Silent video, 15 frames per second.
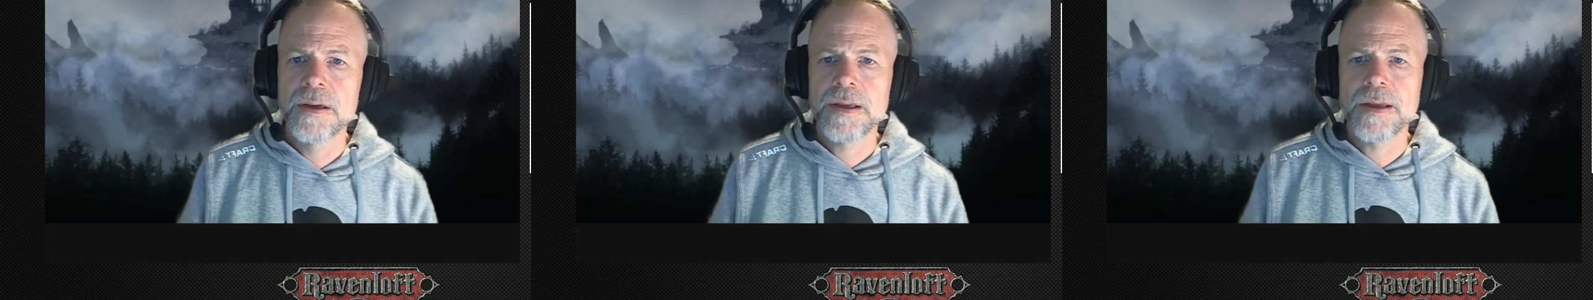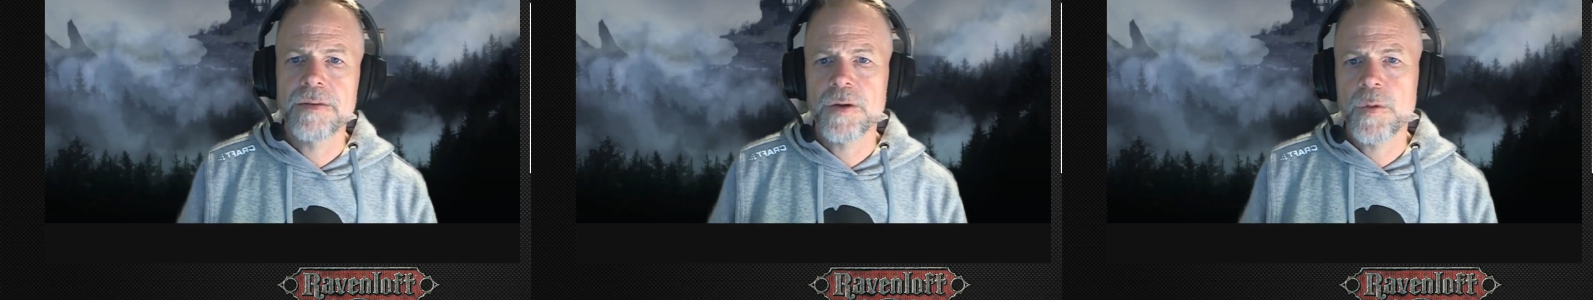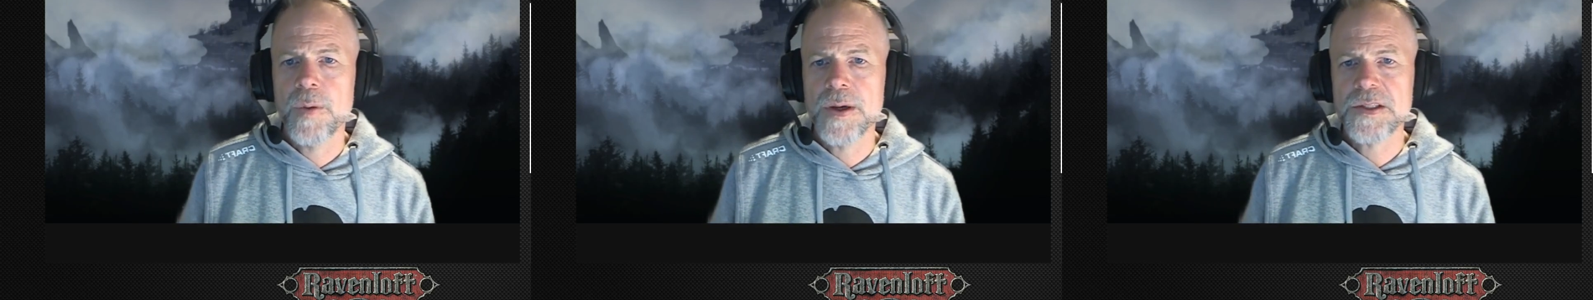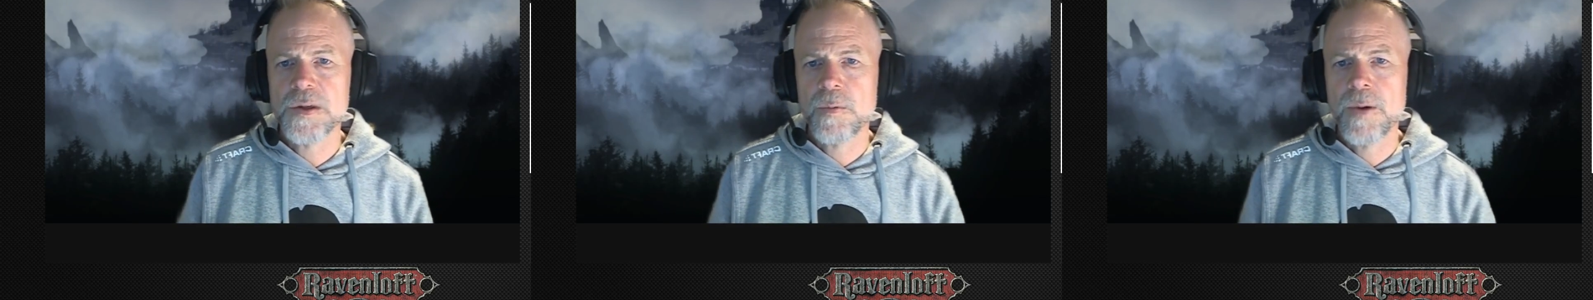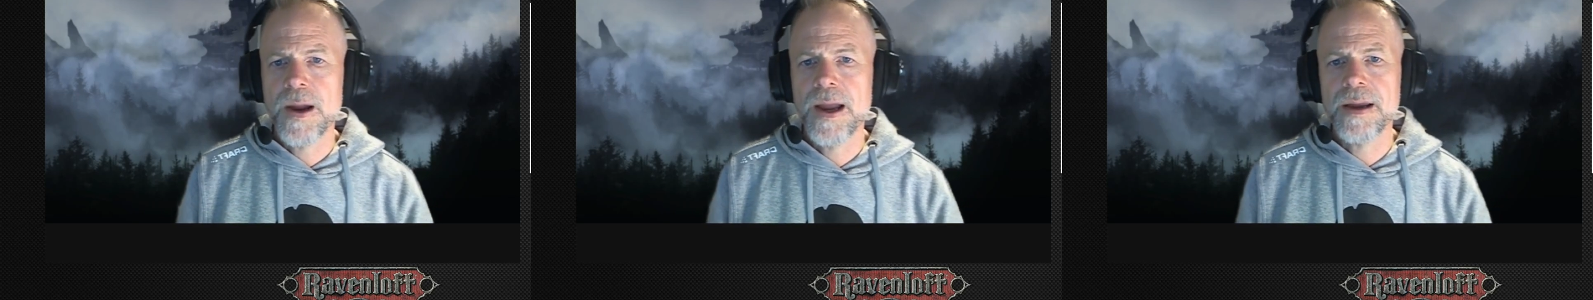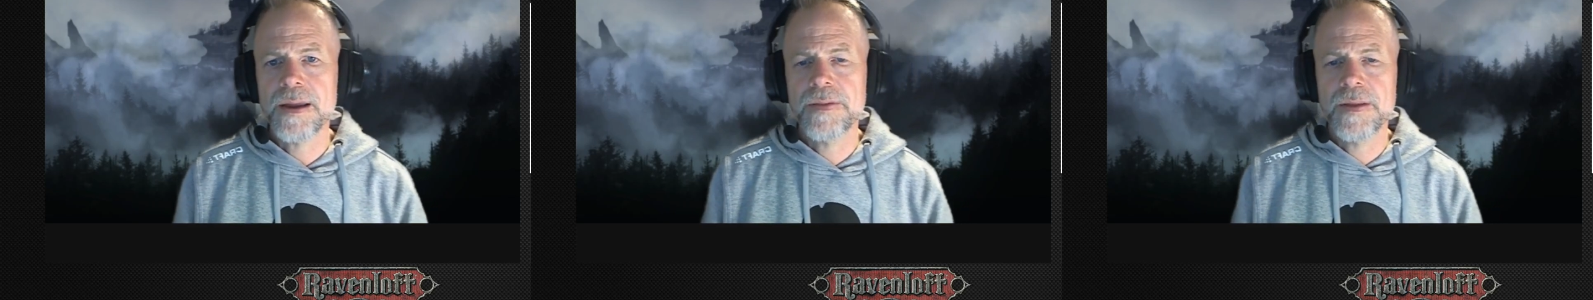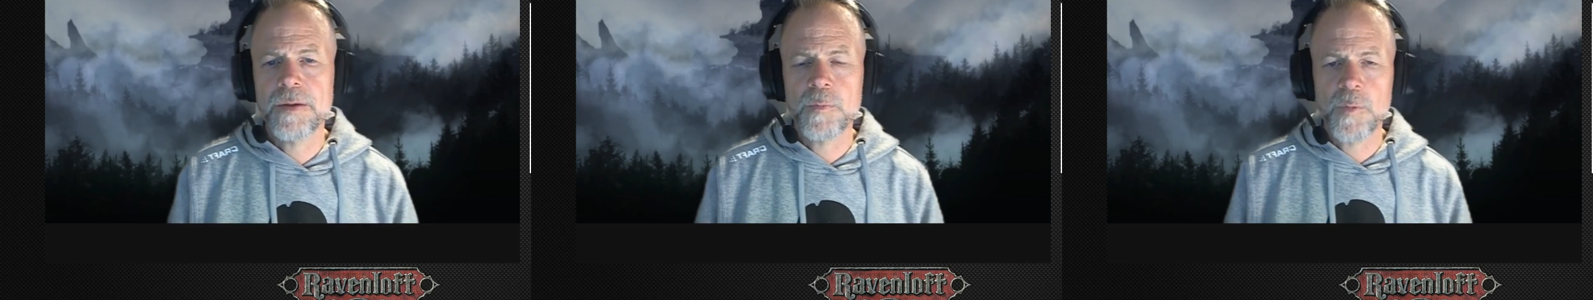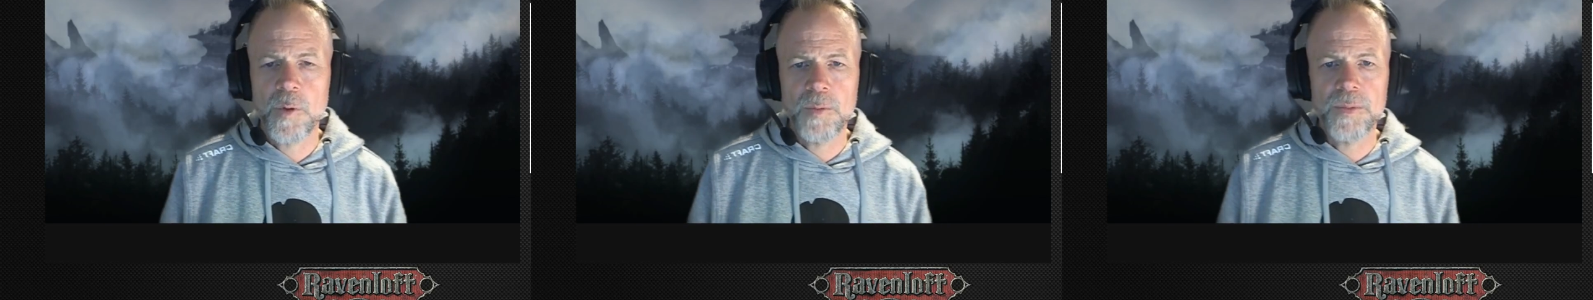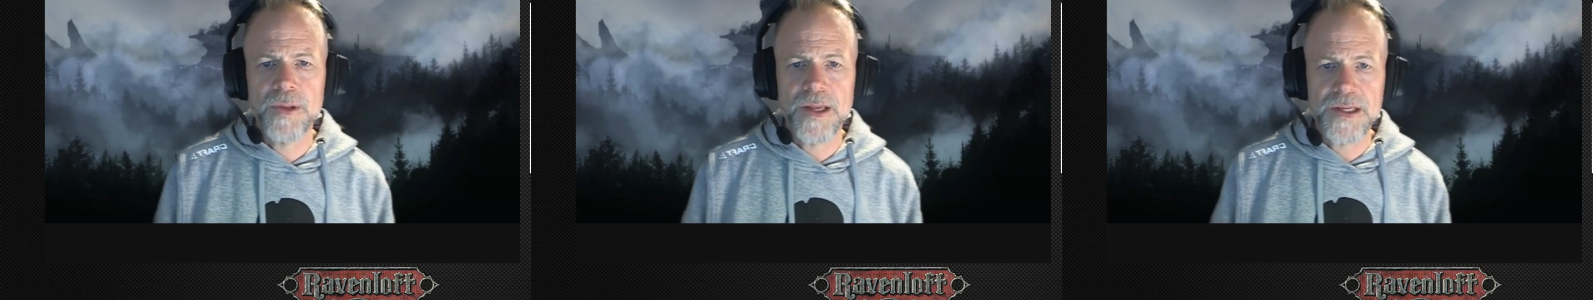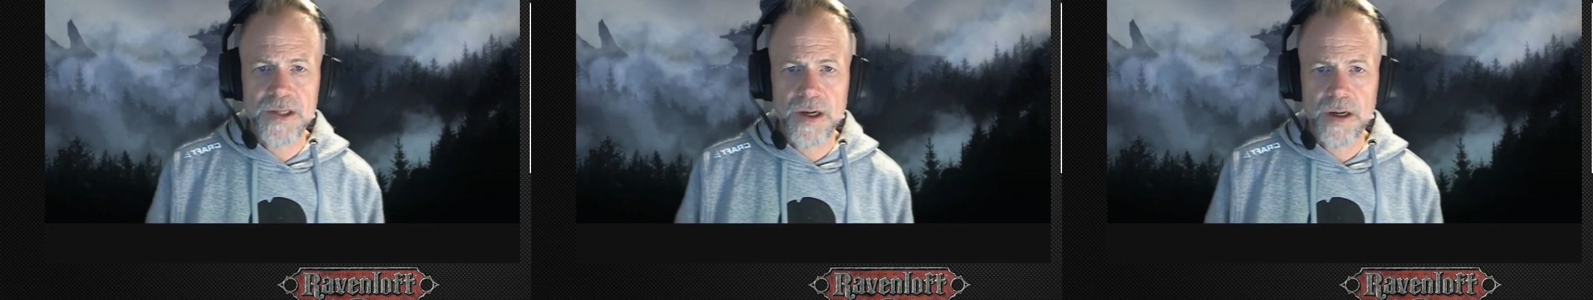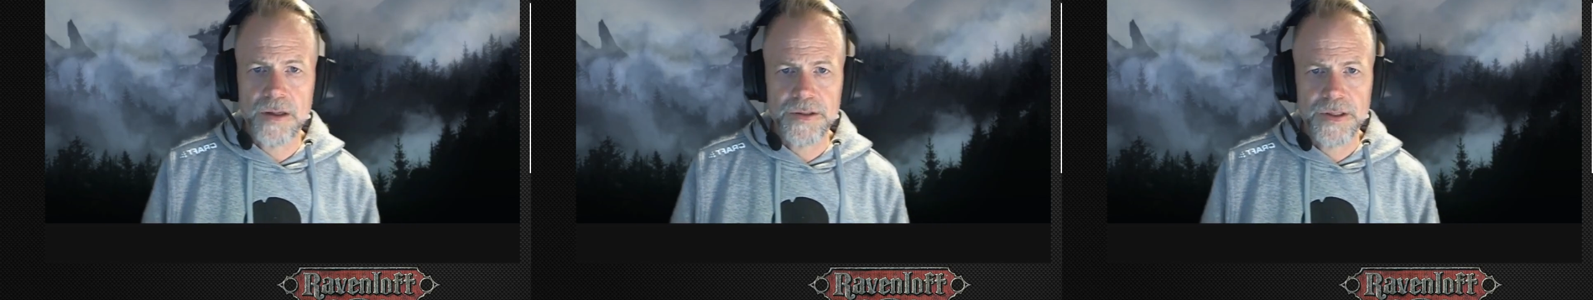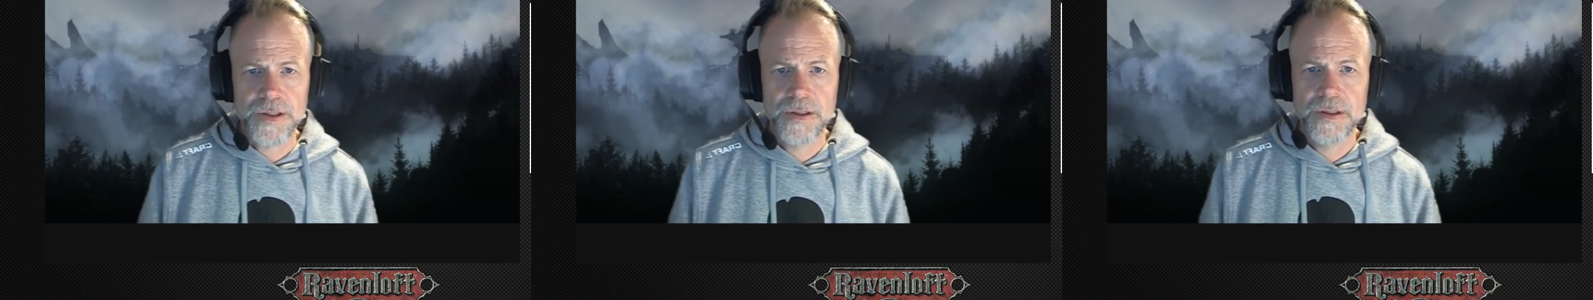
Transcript: give the quest a rank, and then roll plus heart.